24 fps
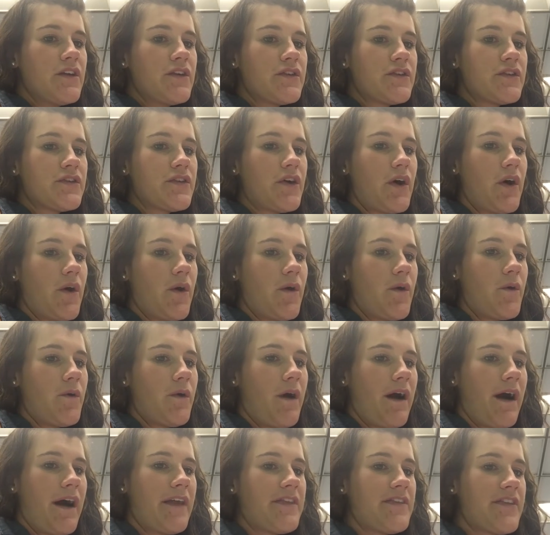So
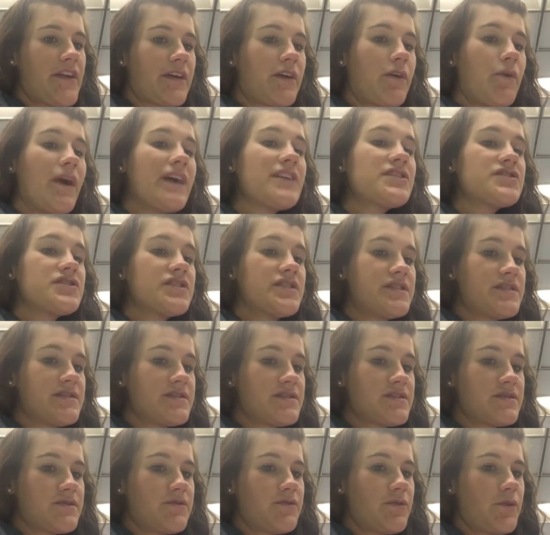the
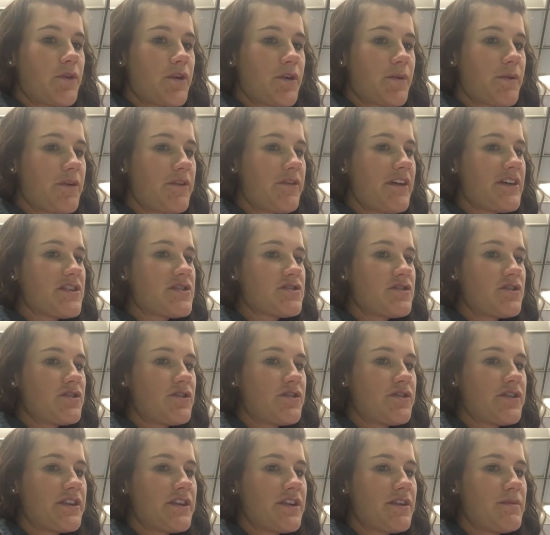questions for professional
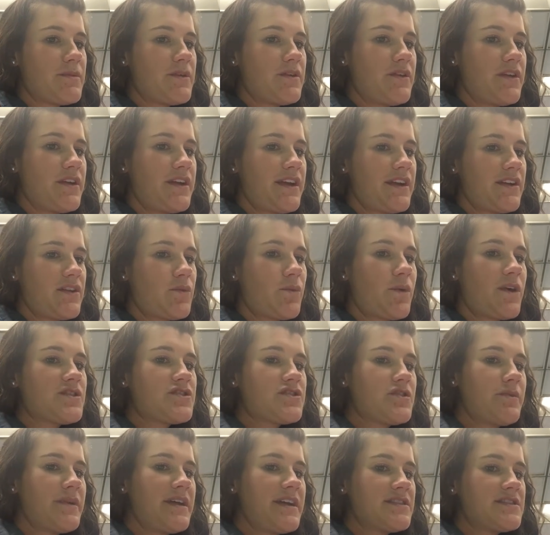learning community is, what
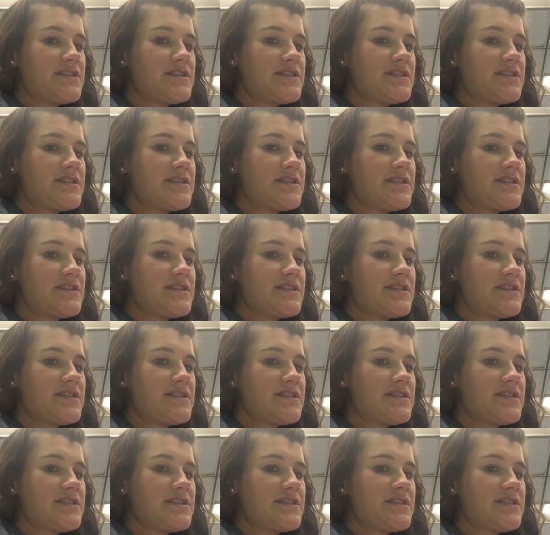should we